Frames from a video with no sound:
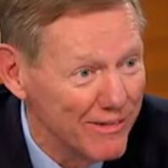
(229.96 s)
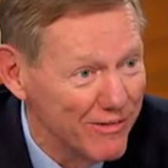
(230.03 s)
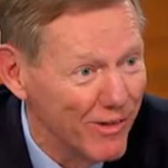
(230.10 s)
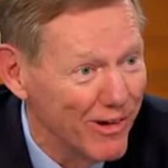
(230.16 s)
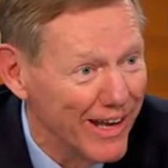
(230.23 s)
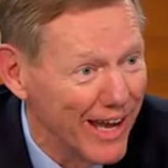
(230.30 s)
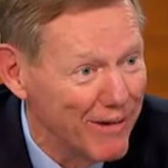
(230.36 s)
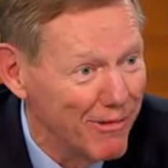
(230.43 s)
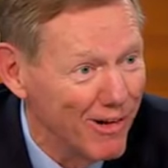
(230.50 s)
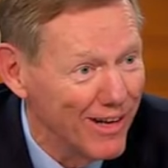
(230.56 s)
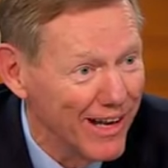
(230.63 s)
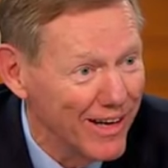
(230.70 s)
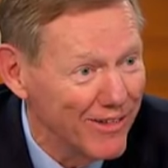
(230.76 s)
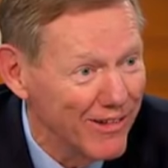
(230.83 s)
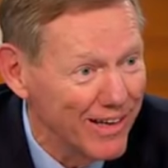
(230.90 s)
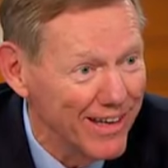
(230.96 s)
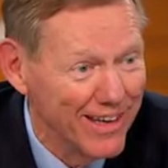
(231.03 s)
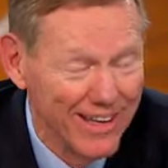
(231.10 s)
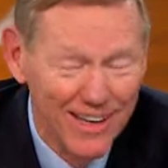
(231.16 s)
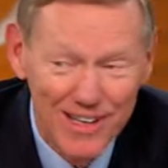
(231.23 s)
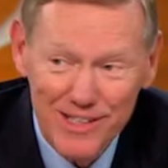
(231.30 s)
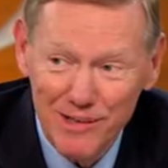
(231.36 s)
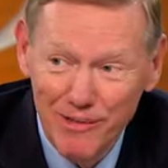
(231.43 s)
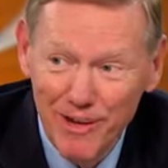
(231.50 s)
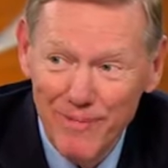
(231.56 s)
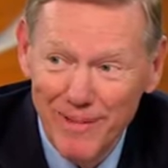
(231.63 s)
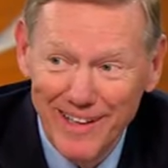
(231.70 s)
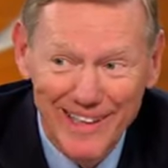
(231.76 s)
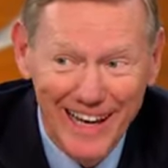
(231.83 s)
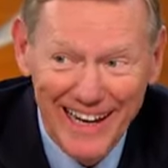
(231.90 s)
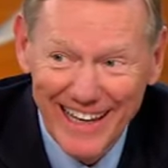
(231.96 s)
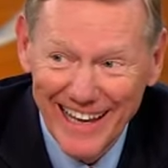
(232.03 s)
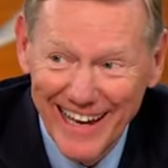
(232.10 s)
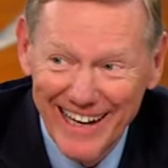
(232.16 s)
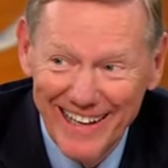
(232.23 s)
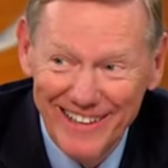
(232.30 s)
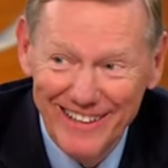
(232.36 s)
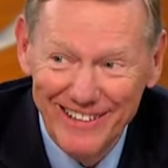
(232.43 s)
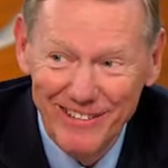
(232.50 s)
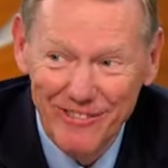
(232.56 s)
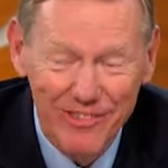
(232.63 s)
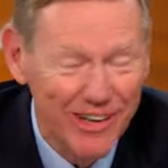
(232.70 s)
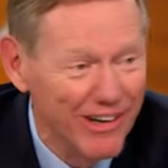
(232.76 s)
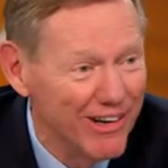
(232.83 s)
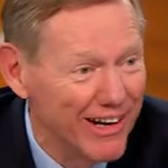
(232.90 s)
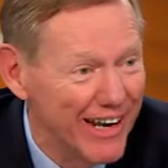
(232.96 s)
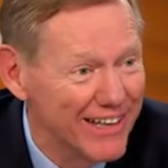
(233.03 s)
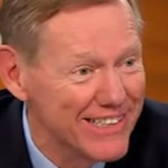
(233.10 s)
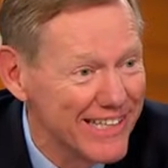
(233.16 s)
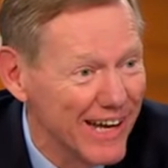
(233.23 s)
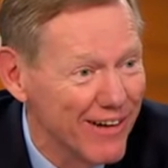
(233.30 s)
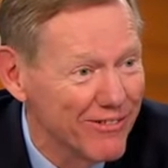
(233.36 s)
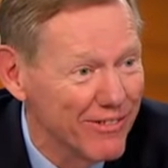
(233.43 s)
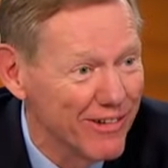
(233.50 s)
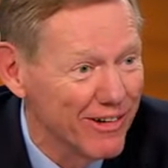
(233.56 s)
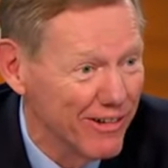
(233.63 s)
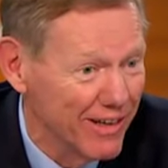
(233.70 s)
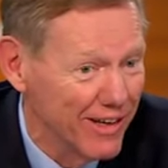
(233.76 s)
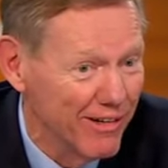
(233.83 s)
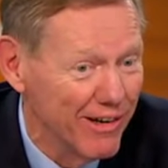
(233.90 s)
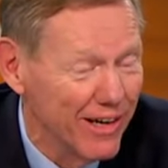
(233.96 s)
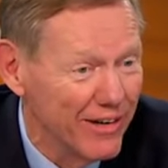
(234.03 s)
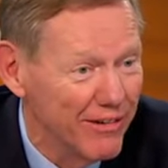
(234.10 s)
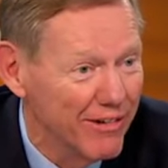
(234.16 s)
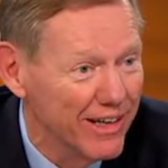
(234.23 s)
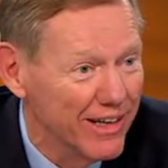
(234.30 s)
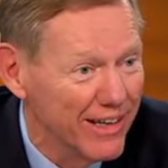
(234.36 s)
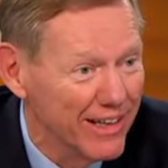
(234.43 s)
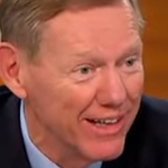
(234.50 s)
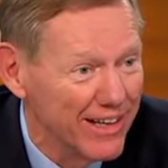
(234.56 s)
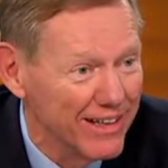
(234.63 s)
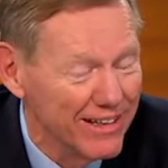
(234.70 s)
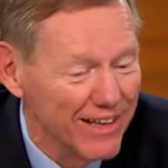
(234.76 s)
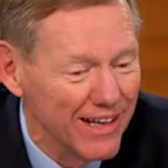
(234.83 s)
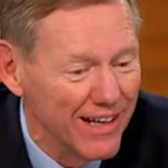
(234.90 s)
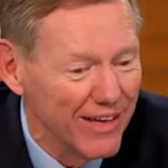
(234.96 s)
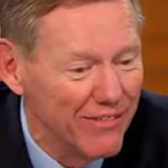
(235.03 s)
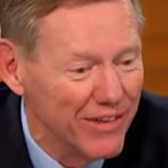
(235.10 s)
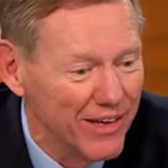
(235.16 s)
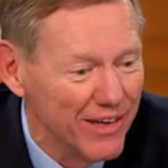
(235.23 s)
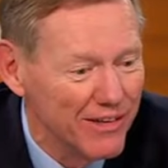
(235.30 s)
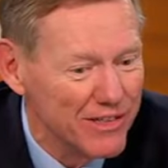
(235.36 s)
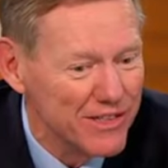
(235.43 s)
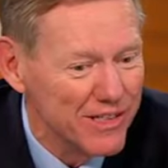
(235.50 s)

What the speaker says: that Ford had were electric. So we've been dedicated to figuring this out for 111 years.